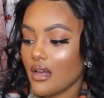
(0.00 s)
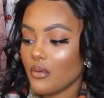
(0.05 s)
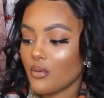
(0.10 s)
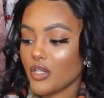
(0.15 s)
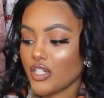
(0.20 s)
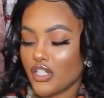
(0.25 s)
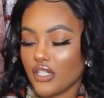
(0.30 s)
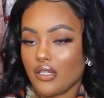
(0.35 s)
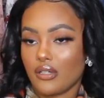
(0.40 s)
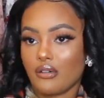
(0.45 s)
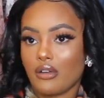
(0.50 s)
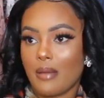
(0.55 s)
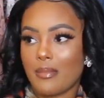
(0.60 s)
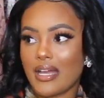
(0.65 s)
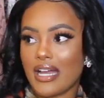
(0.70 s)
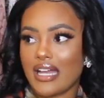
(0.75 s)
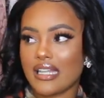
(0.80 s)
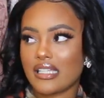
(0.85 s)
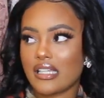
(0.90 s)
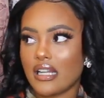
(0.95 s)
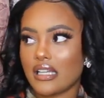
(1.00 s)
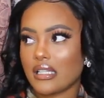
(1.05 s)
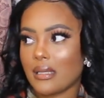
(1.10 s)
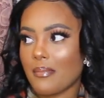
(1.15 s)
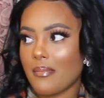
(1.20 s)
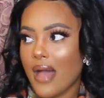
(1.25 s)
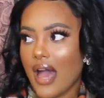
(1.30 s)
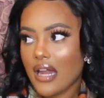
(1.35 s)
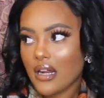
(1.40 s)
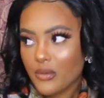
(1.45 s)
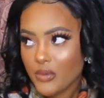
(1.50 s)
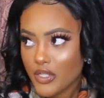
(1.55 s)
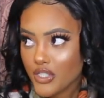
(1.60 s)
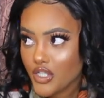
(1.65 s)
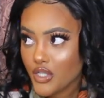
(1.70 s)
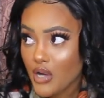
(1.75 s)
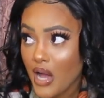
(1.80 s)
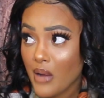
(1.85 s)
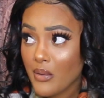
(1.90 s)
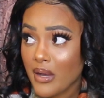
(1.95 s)
what shoe. I mean, I guess it doesn't matter what
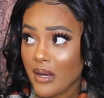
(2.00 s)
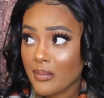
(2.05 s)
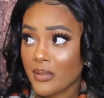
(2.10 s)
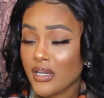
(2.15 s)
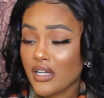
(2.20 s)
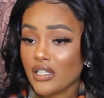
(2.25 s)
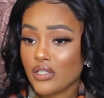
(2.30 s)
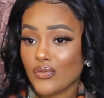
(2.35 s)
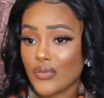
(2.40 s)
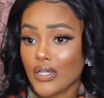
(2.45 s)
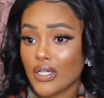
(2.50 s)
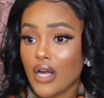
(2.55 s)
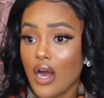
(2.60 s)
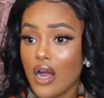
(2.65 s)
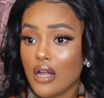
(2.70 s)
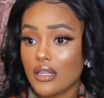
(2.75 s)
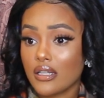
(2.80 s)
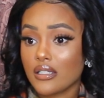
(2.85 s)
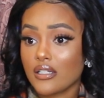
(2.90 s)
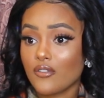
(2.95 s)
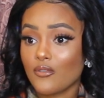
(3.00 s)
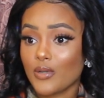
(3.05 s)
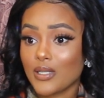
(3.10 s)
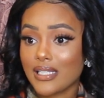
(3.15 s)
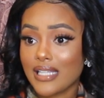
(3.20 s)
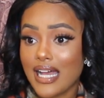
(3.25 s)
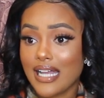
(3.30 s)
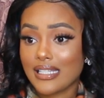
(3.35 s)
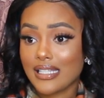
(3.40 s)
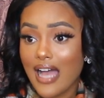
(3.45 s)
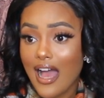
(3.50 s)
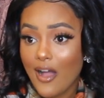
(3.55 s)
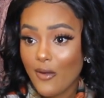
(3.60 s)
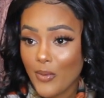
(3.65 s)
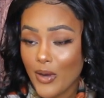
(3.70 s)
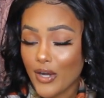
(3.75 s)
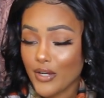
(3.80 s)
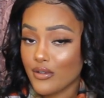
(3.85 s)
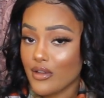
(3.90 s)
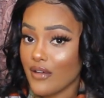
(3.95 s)
shoe I wear because regardless of what size I
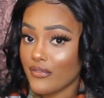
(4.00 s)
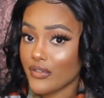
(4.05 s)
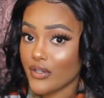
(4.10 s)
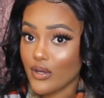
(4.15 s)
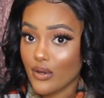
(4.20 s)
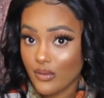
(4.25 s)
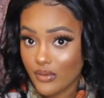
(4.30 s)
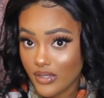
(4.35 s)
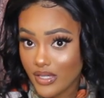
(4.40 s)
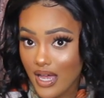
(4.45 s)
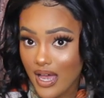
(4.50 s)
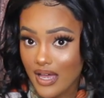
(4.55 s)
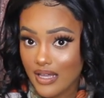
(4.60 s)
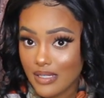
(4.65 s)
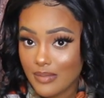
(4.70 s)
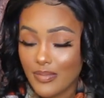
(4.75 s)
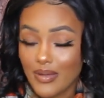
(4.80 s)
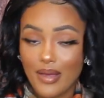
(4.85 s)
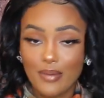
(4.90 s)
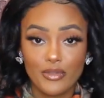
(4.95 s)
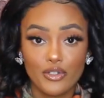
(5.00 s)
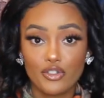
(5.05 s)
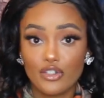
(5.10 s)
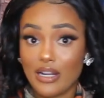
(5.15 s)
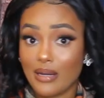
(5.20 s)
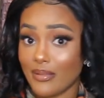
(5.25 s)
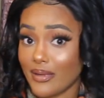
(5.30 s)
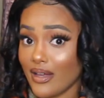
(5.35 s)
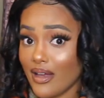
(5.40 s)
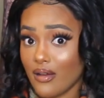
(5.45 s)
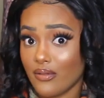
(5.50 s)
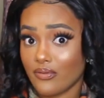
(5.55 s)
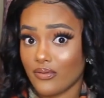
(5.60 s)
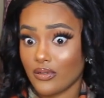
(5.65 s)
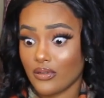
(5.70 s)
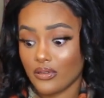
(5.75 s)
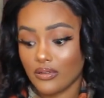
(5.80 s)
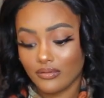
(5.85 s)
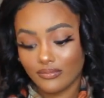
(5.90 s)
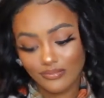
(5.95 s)
wear, you have your own size, but I'm just trying to be
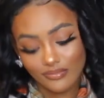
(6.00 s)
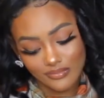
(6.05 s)
helpful.